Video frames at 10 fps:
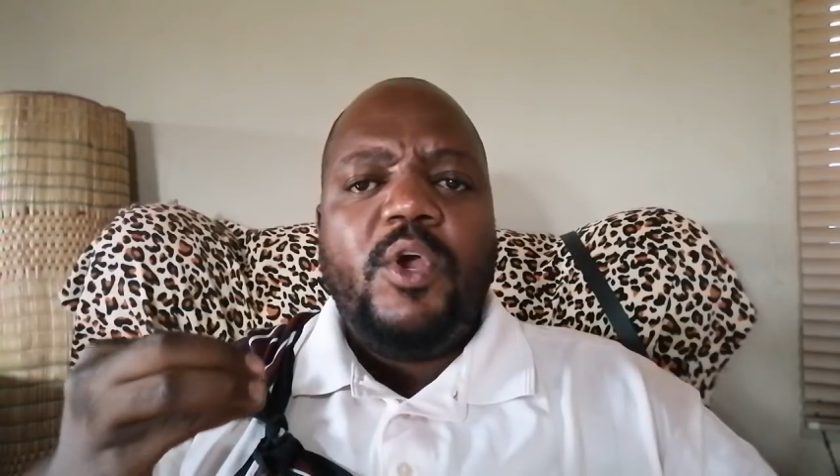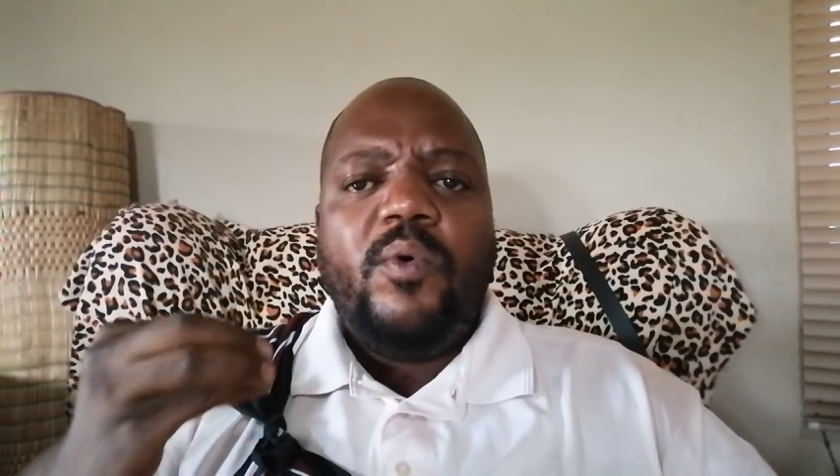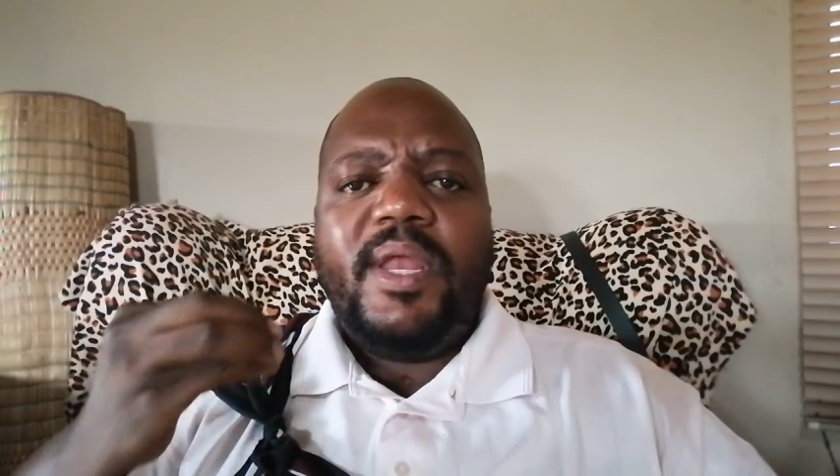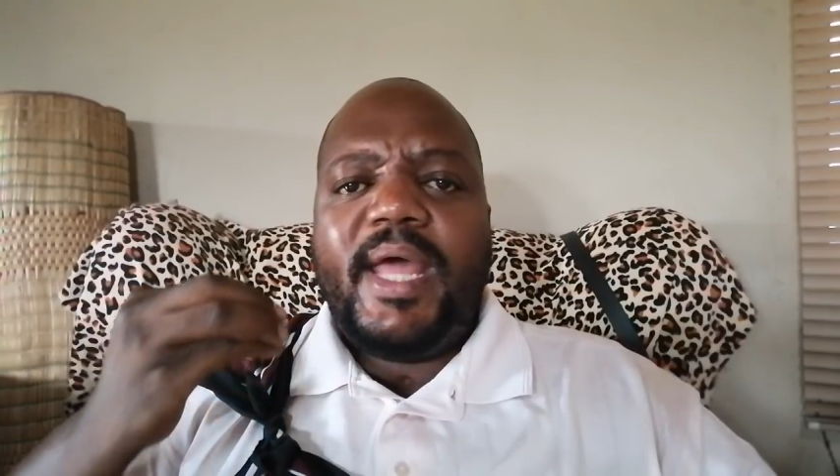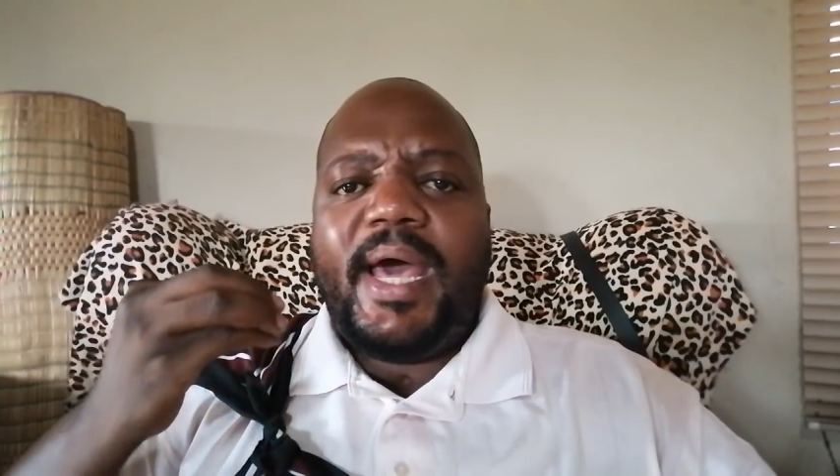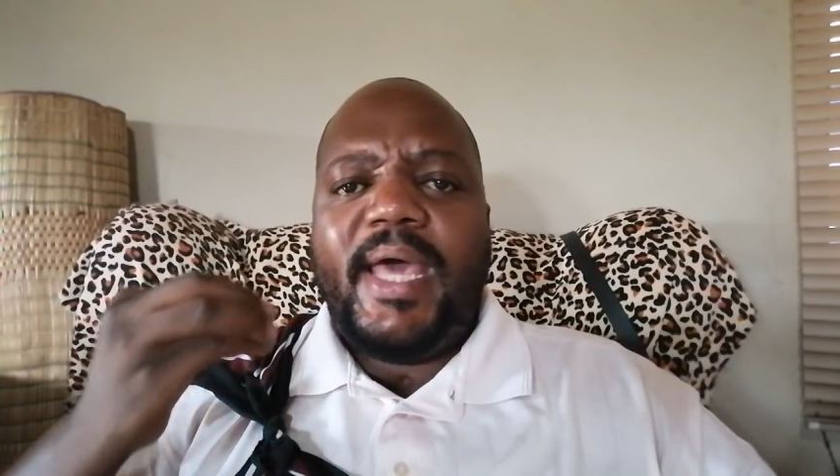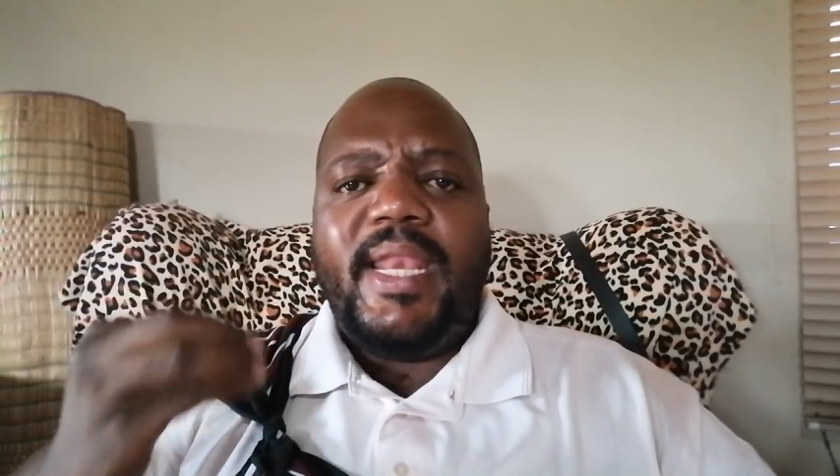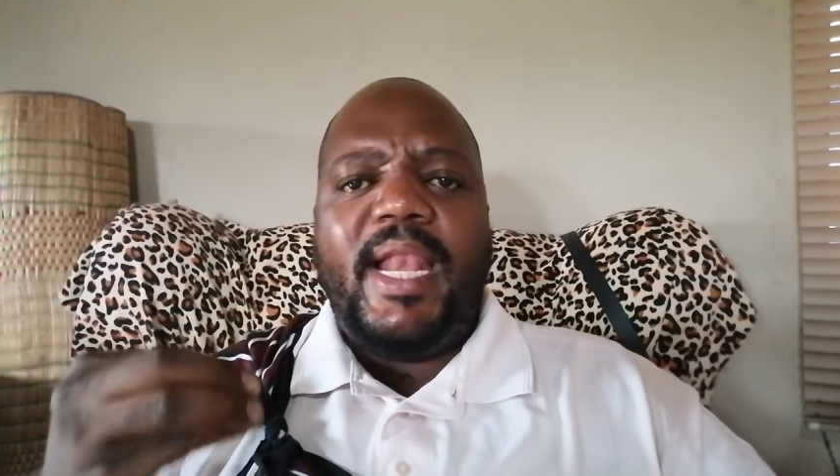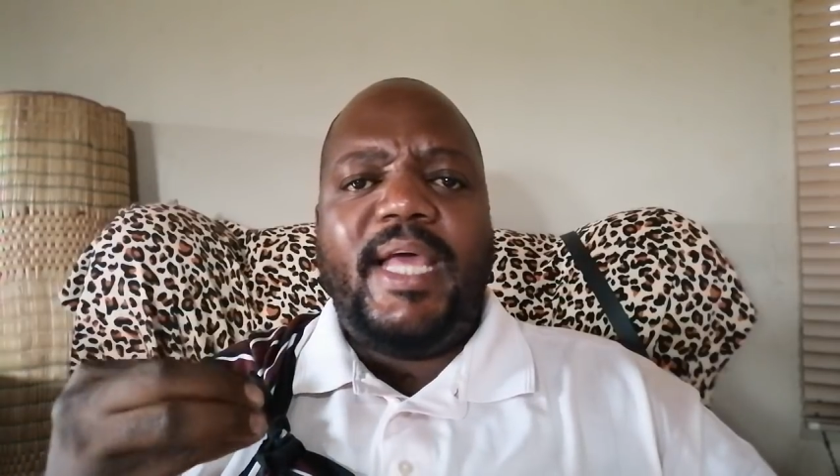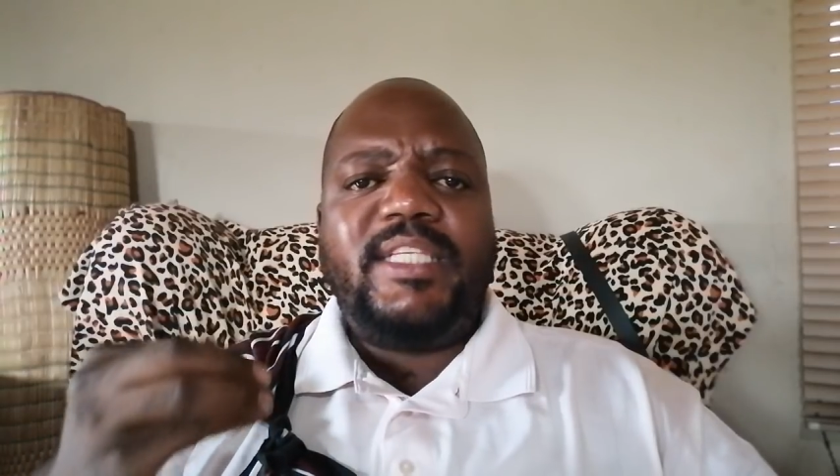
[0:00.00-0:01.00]
when I
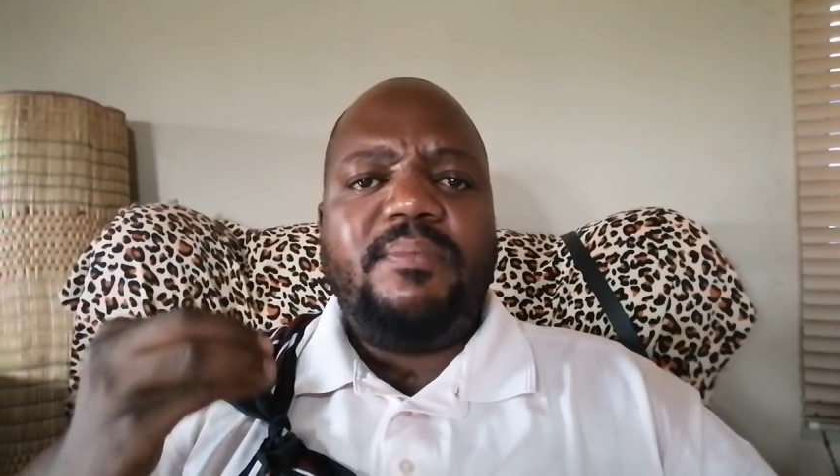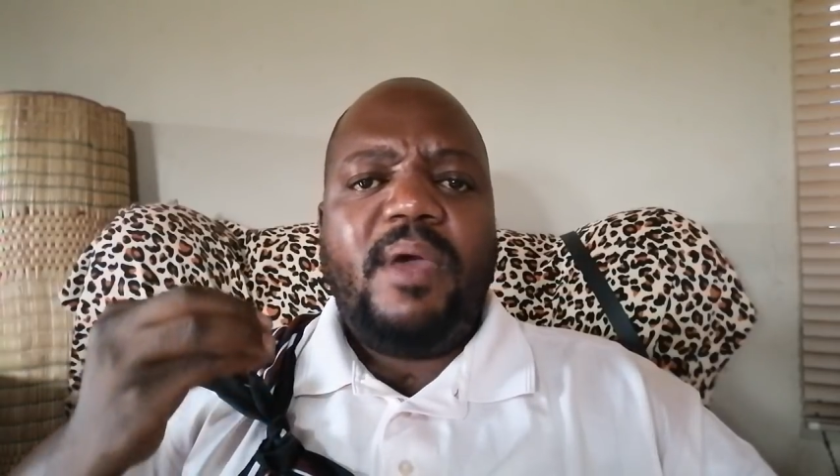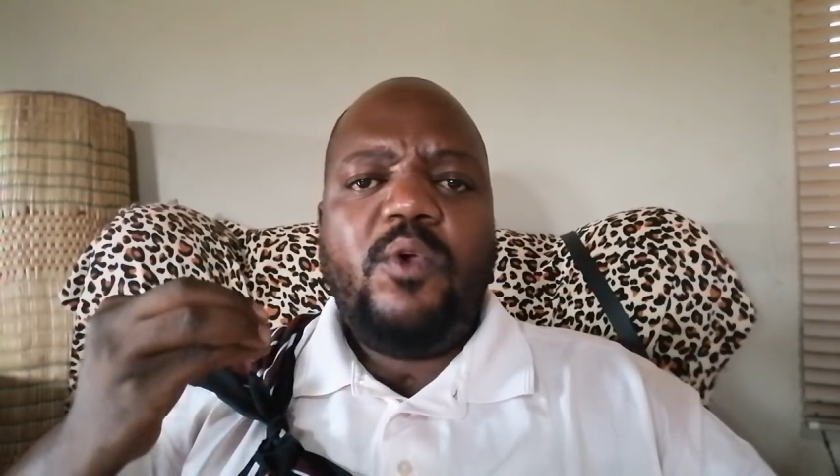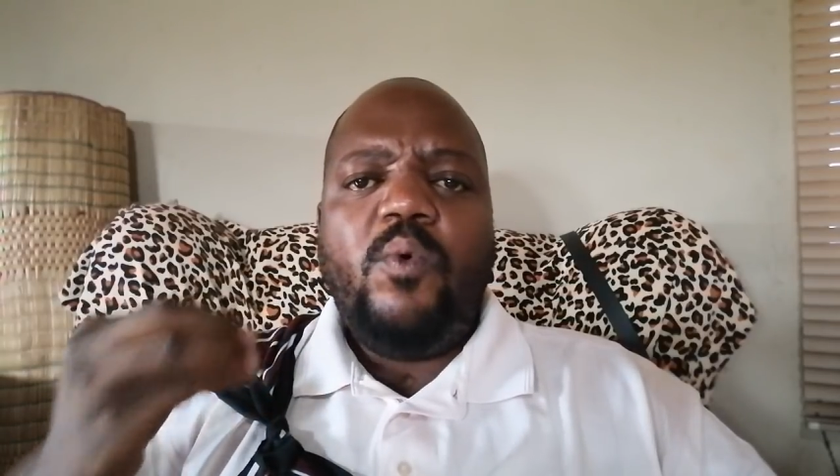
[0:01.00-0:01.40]
analyzed my